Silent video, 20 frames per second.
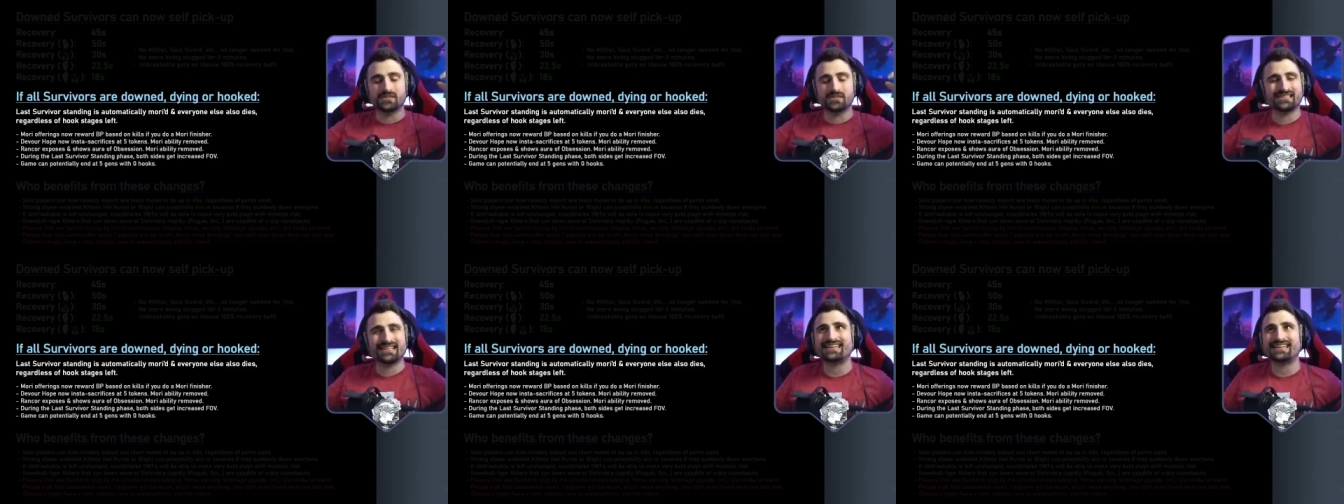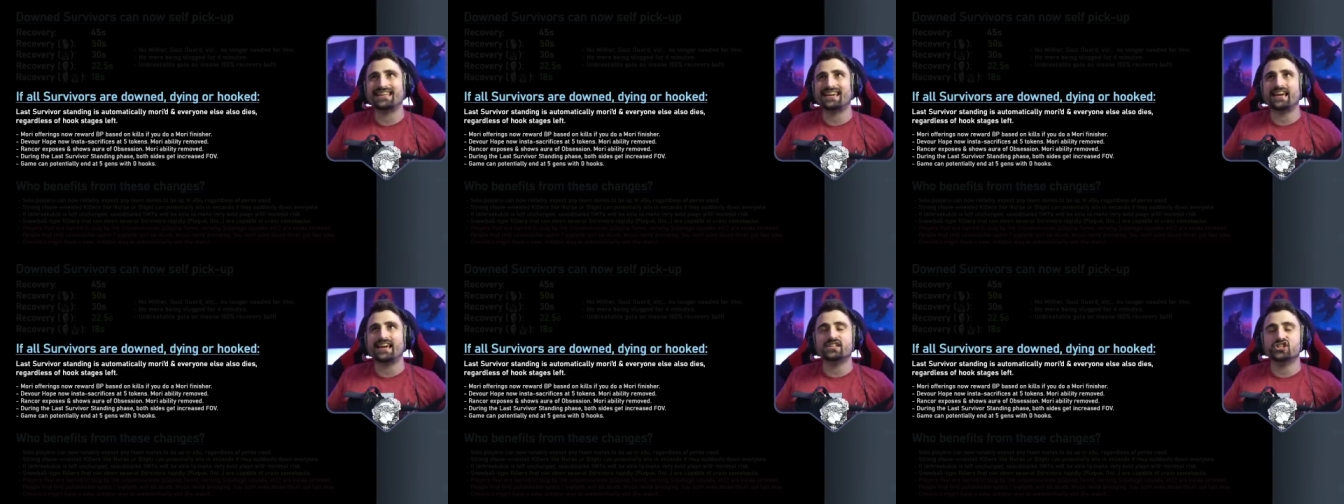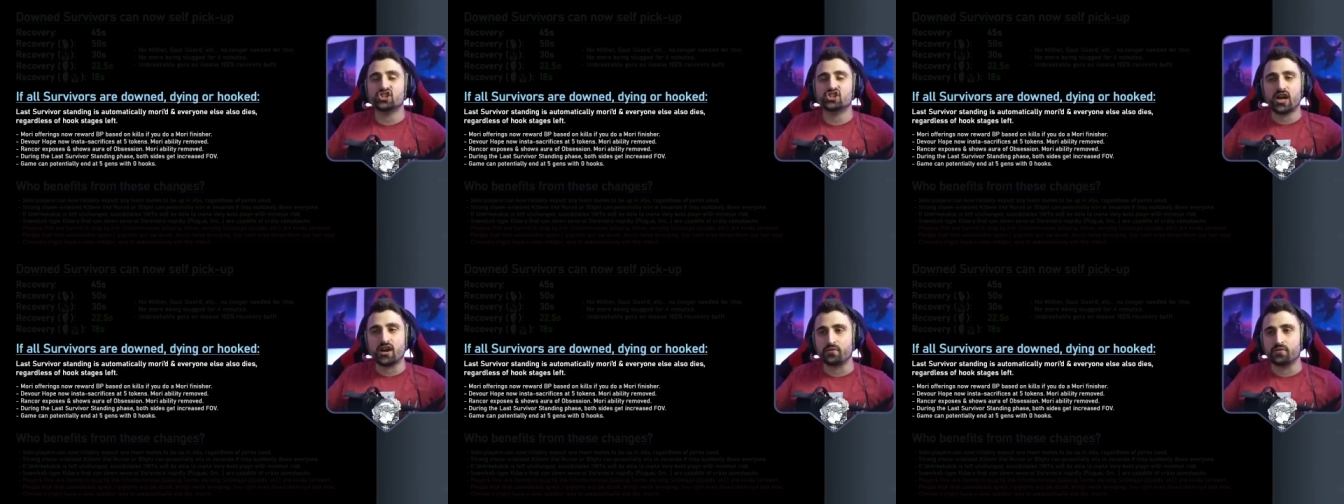It's like they get
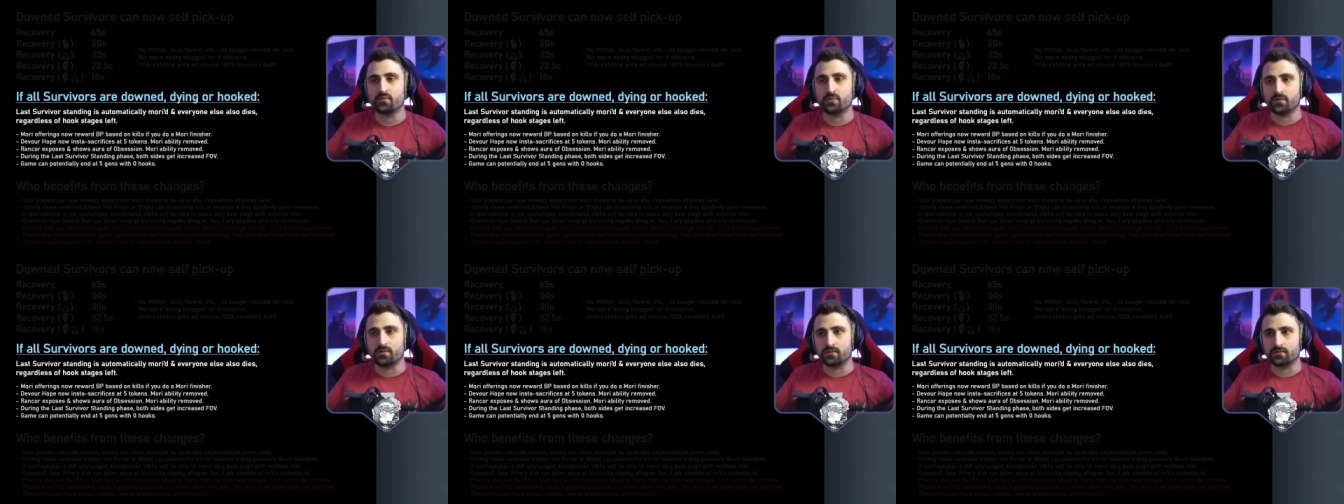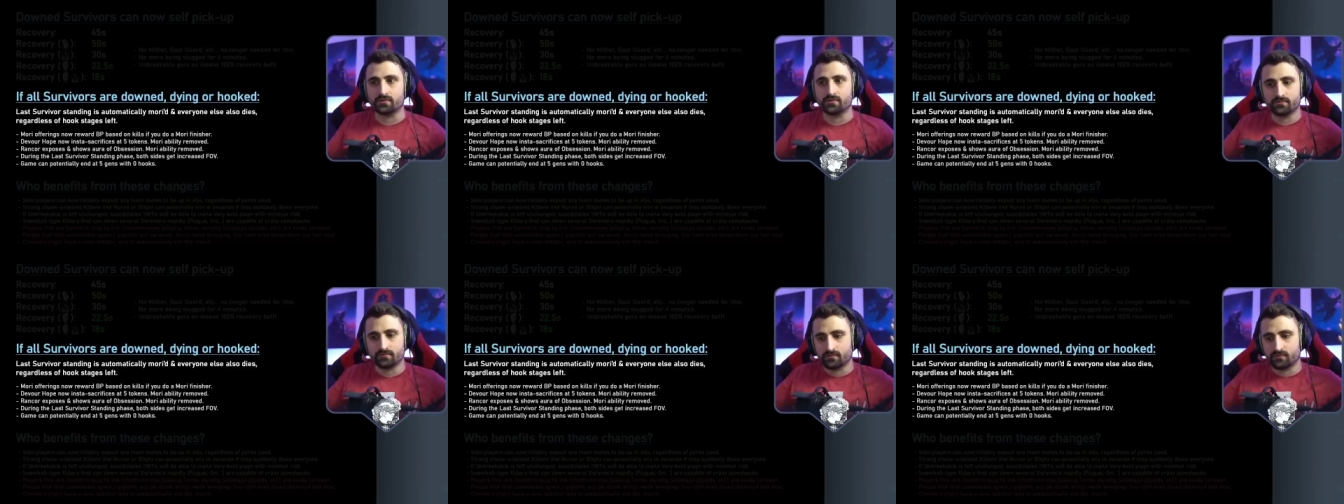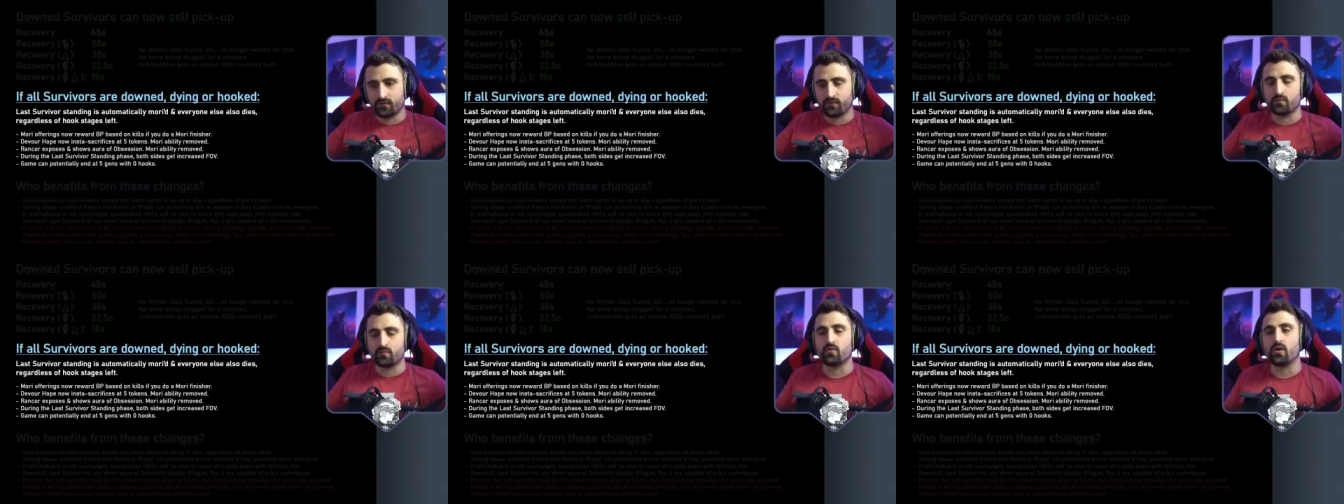shadowborn,
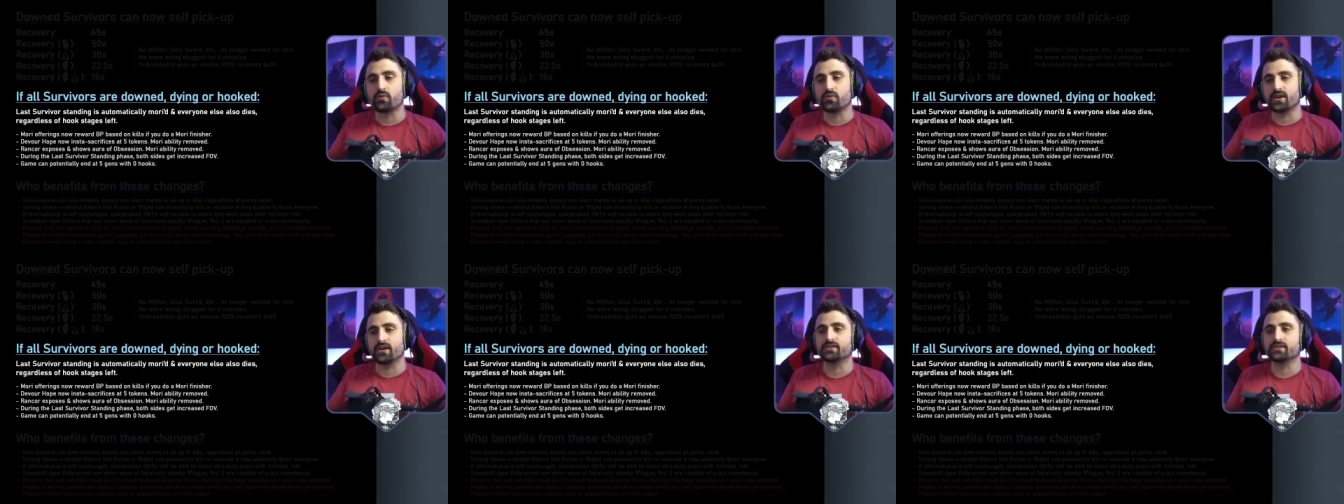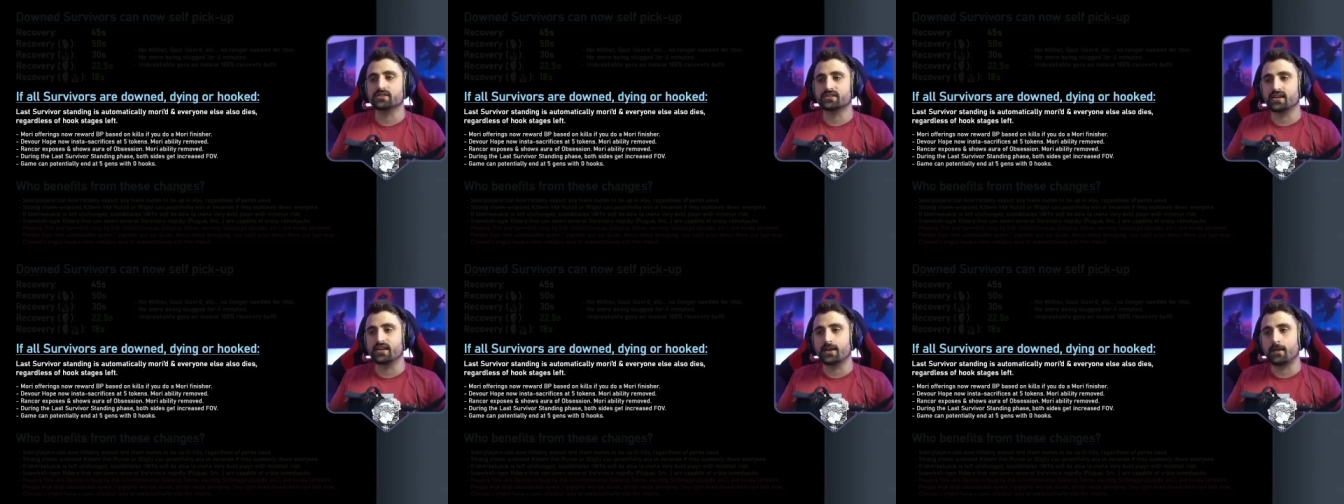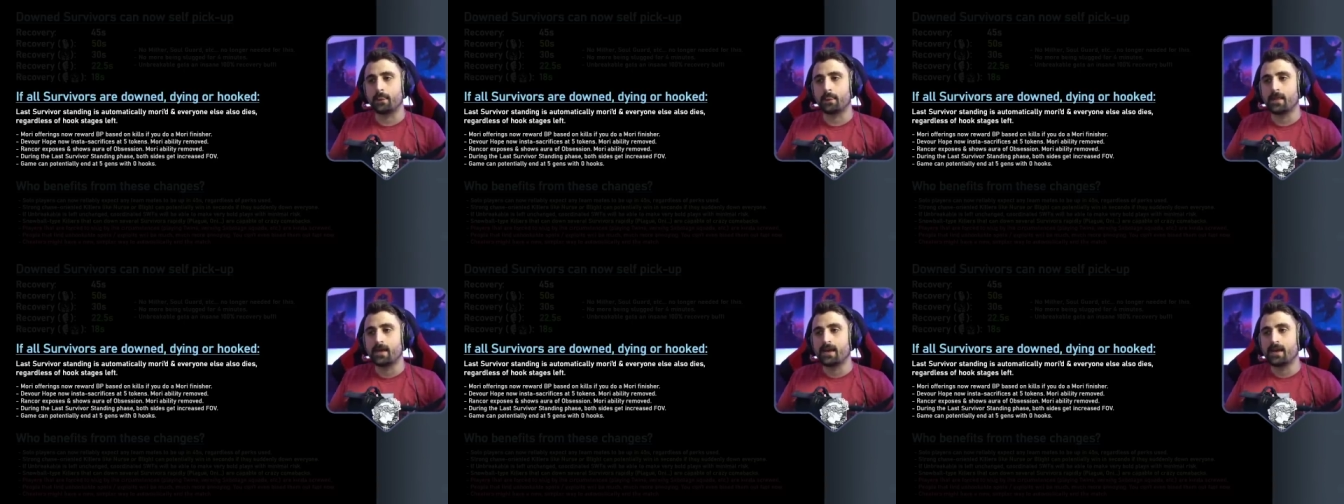from what we understand.